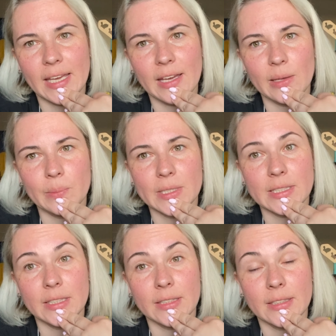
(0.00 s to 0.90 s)
I was
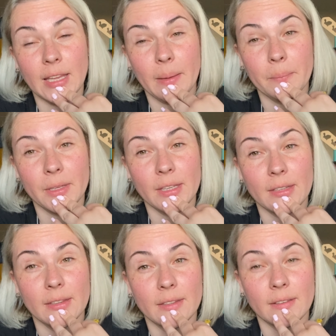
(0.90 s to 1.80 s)
knitting them
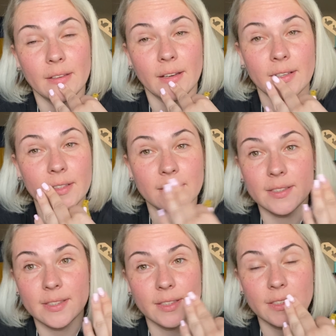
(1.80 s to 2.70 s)
in garter
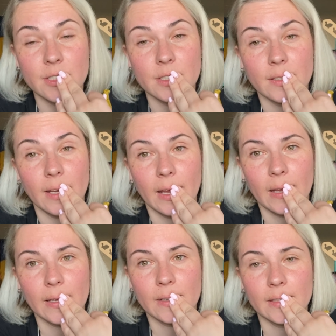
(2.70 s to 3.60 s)
stitch
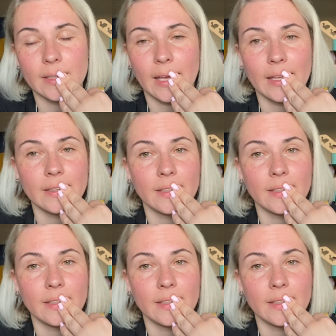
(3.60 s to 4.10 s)
and it had